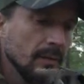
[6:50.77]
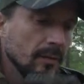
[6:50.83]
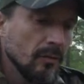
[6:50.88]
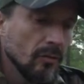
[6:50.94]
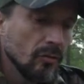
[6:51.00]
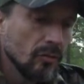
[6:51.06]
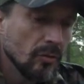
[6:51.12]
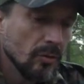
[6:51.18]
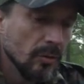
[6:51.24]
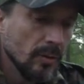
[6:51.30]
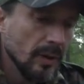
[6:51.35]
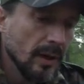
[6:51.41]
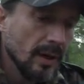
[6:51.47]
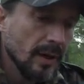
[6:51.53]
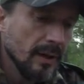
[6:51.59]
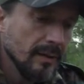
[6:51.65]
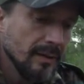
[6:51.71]
screw it
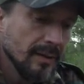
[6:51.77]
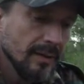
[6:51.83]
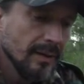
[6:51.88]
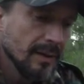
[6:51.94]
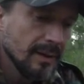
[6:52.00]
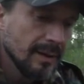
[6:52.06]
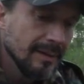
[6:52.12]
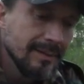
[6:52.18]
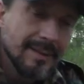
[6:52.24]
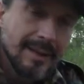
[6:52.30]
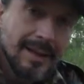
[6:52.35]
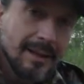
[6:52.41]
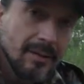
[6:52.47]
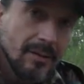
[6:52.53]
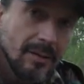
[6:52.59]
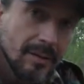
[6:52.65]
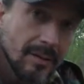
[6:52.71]
onto the
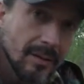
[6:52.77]
container,